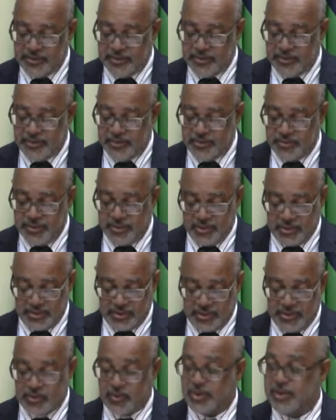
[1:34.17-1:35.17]
country on the
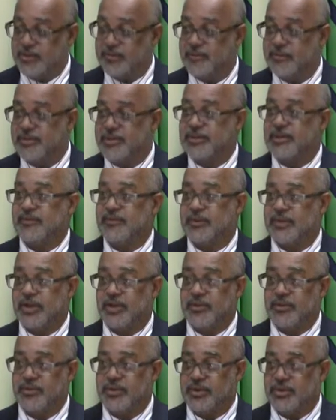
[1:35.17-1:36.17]
21st of
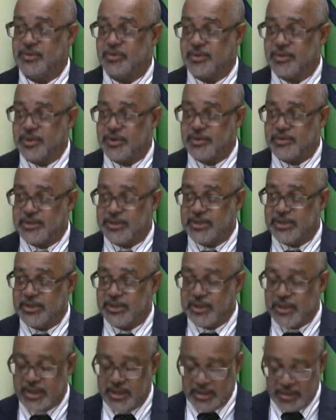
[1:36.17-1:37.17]
January
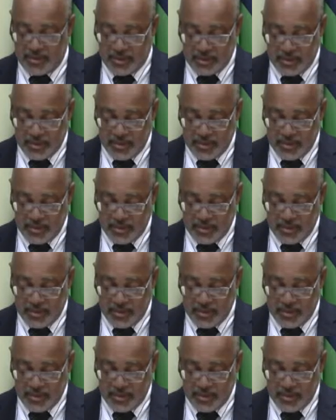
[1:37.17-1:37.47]
2009